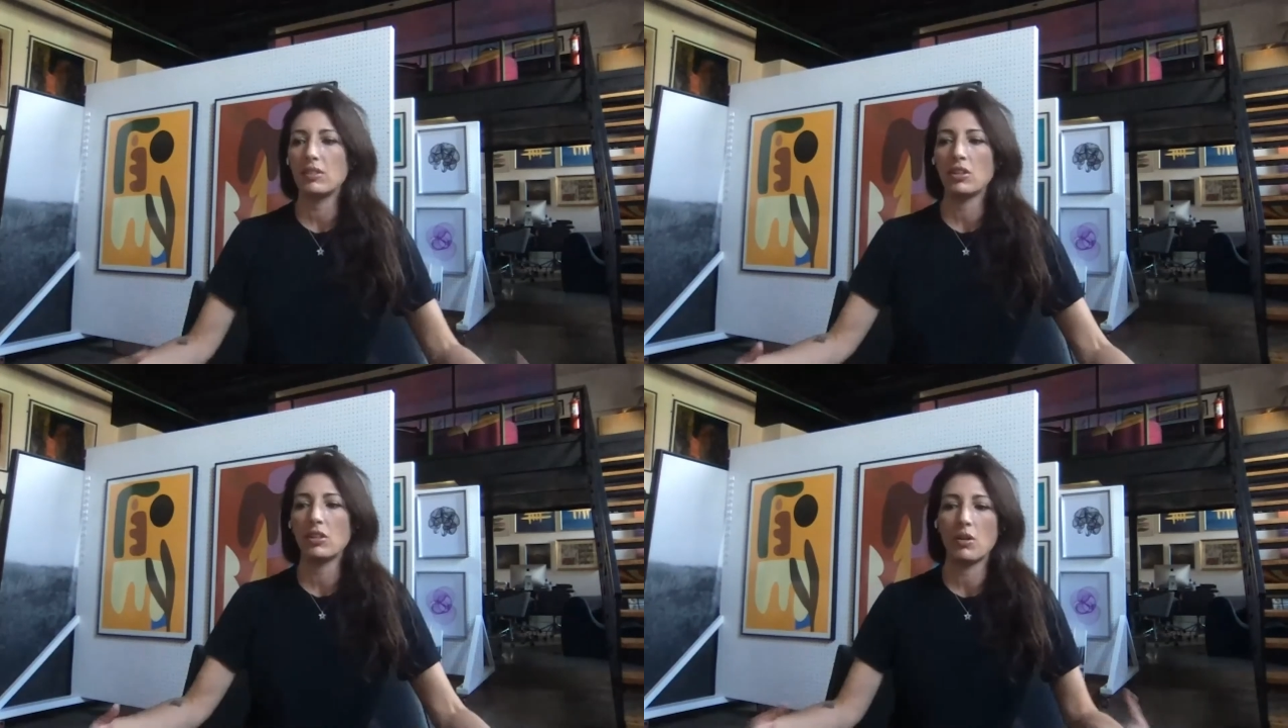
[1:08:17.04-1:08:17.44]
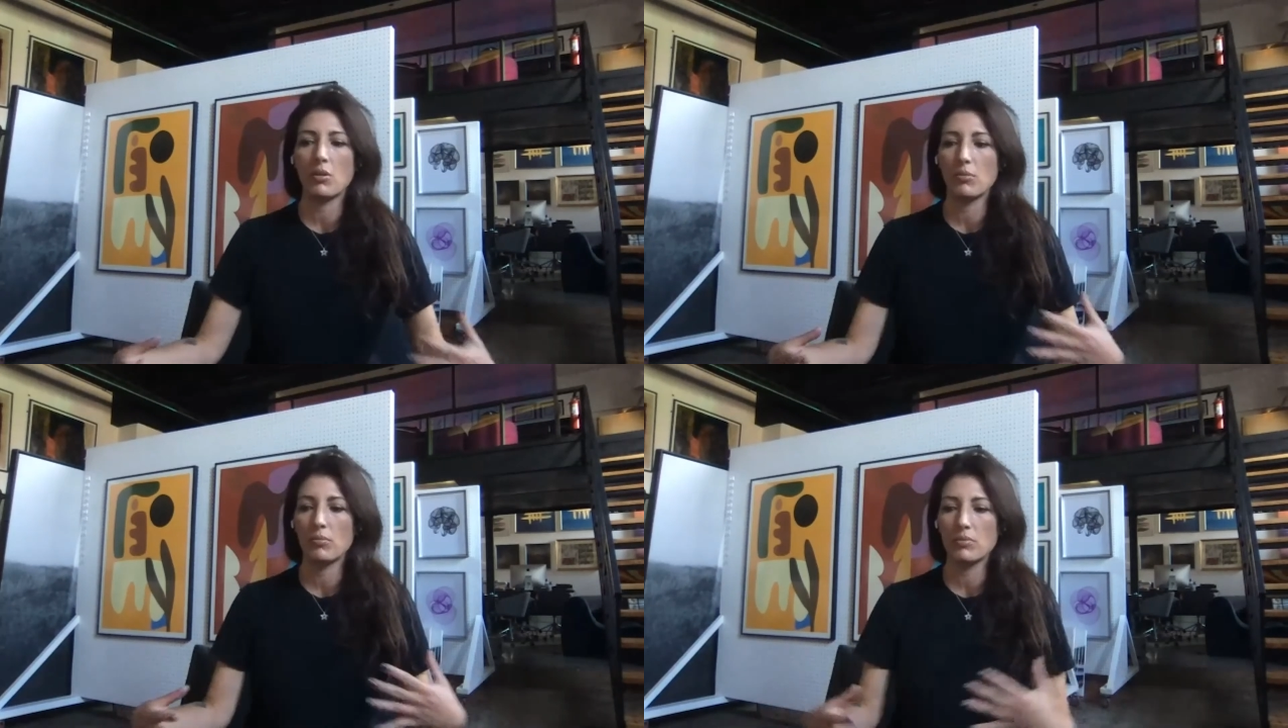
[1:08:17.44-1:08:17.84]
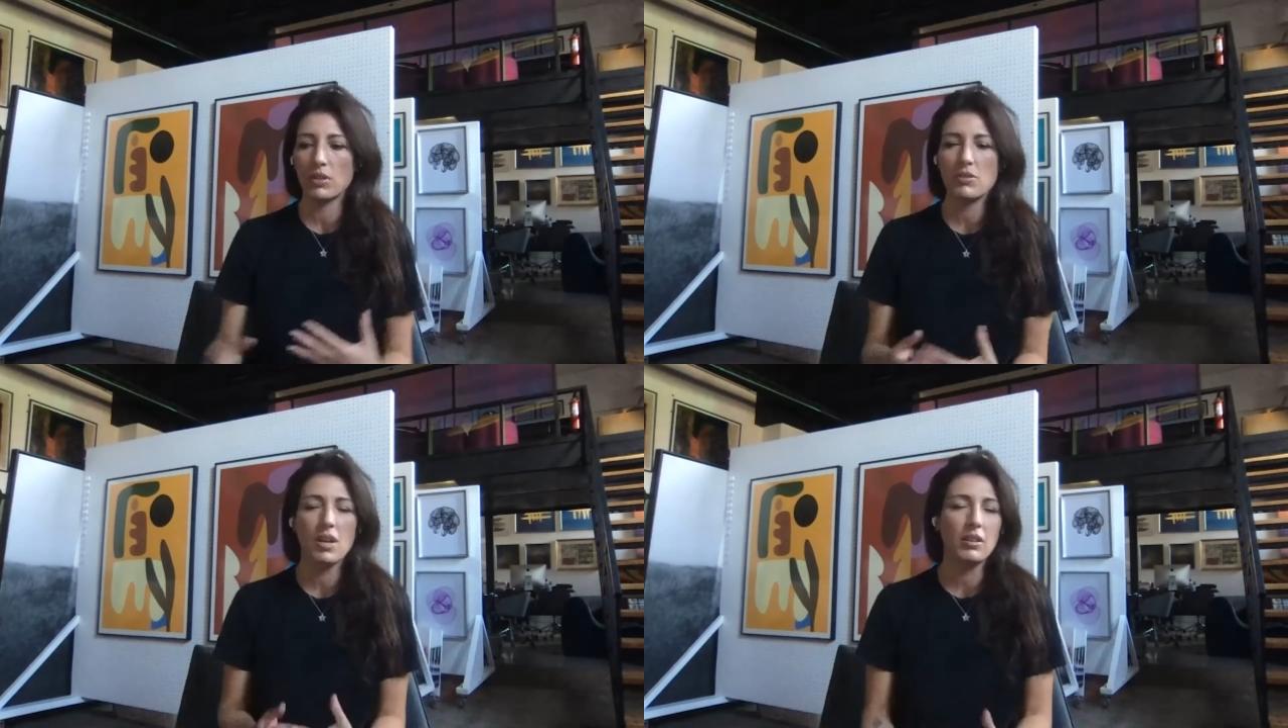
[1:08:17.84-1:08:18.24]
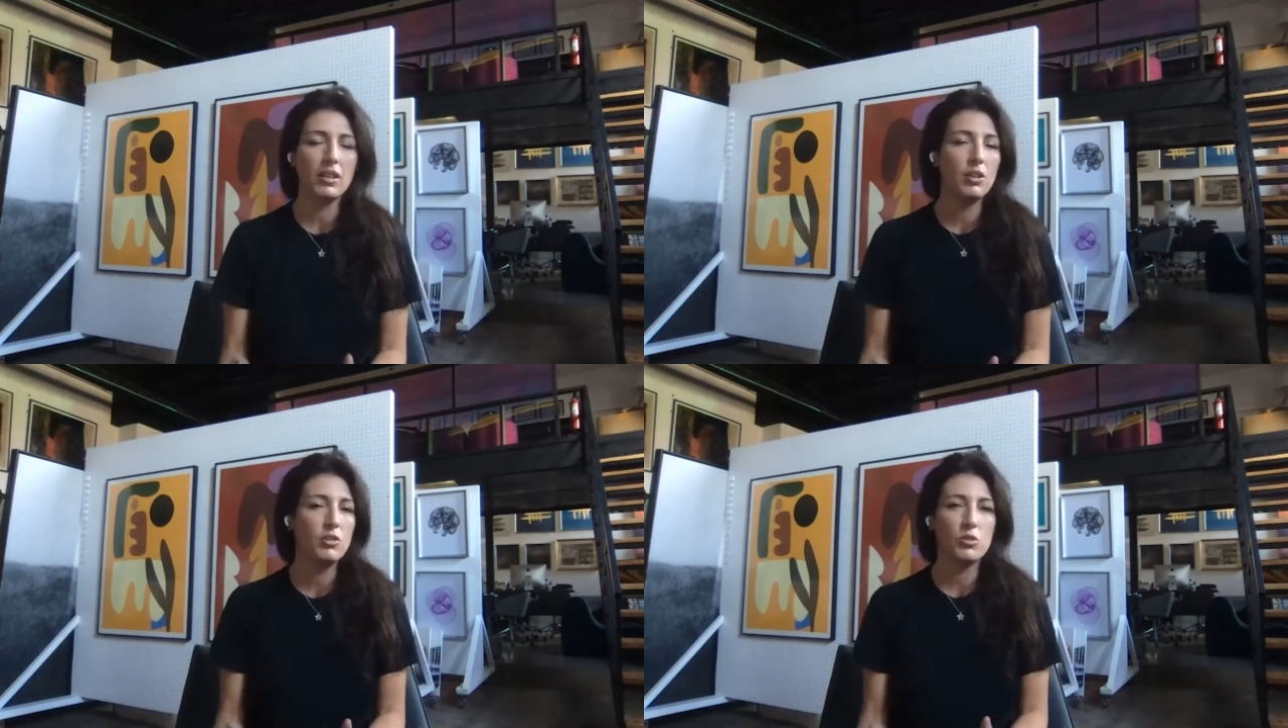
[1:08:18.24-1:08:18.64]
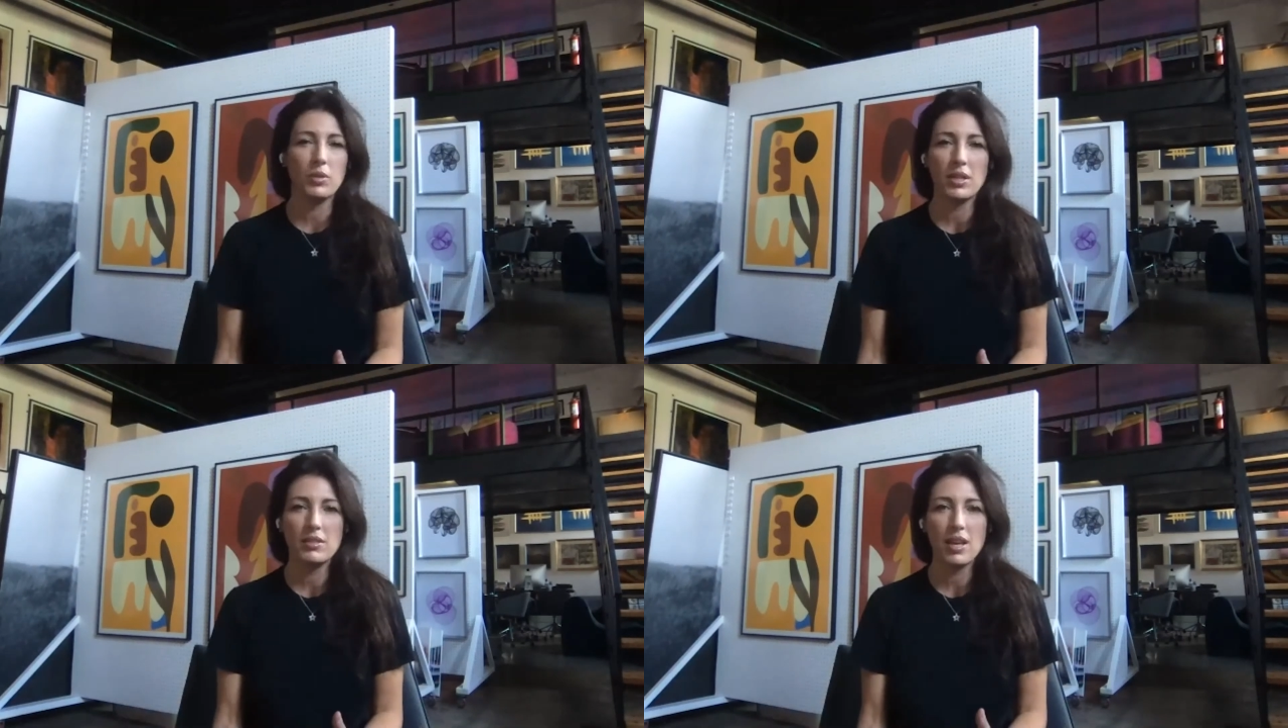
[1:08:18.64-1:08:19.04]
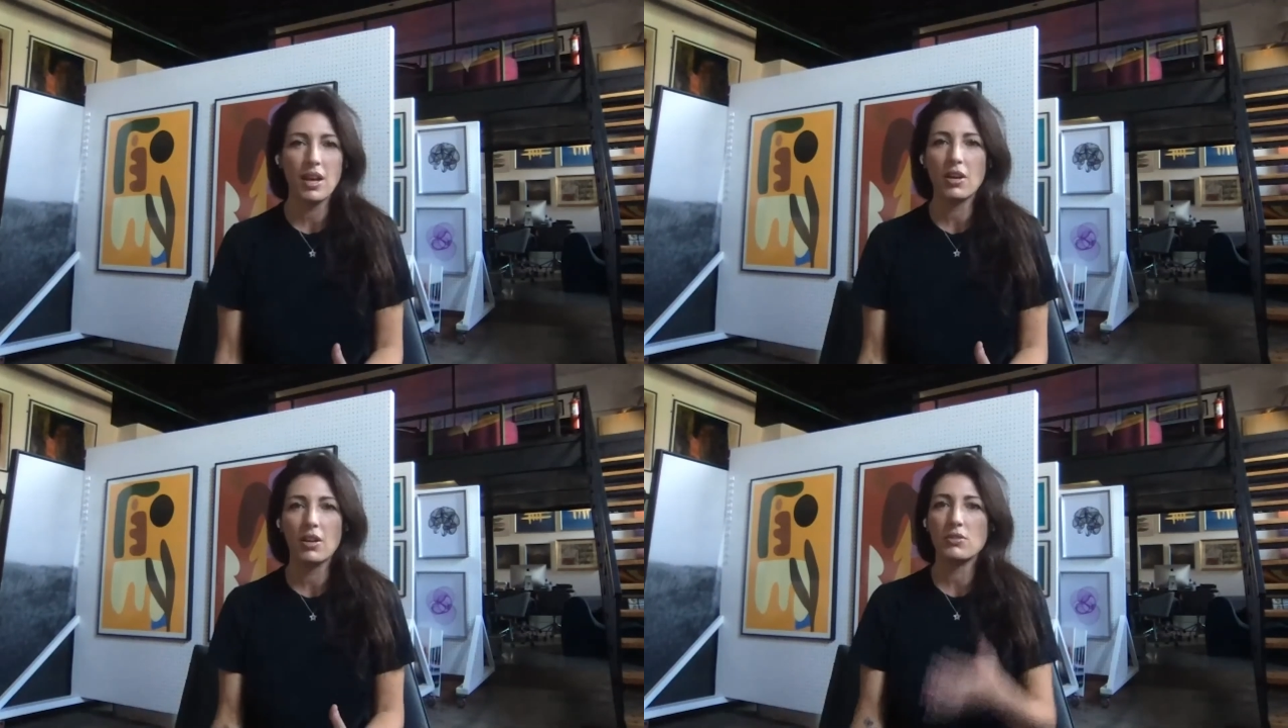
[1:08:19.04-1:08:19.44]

not a lot of trees there.